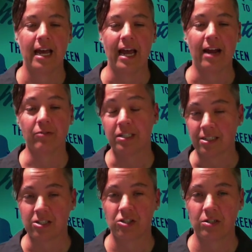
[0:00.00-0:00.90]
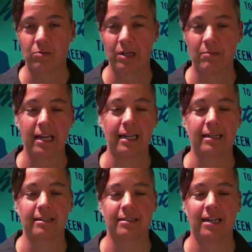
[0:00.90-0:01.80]
every decision we
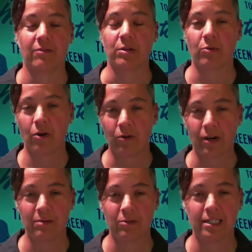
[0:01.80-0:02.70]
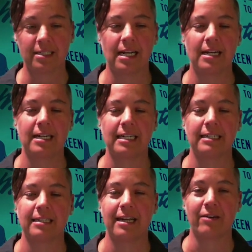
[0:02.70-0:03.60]
make, every program we
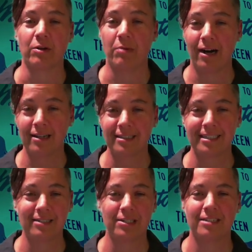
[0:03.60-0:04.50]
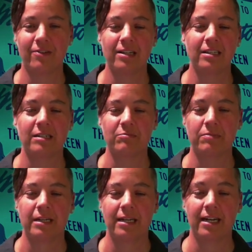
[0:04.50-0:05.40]
design, every policy we develop,
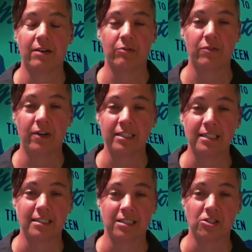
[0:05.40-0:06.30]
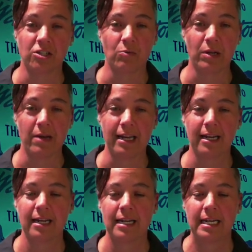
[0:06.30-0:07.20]
and every funding decision we
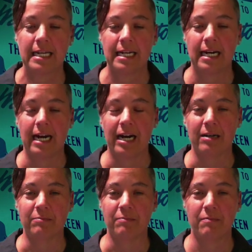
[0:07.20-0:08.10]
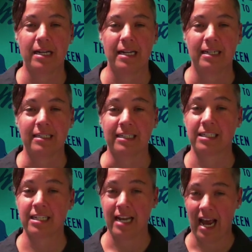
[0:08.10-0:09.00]
make. That
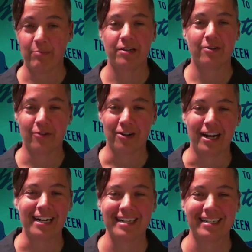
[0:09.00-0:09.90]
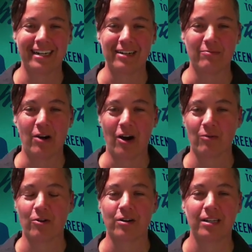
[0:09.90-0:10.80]
doesn't happen overnight. Our
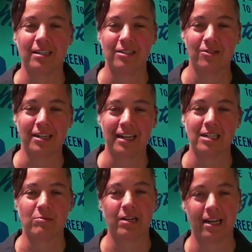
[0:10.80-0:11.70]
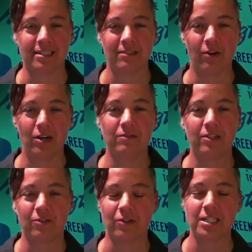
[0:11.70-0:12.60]
work in youth engagement has evolved
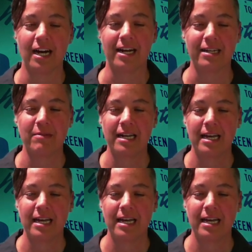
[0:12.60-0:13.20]
over time.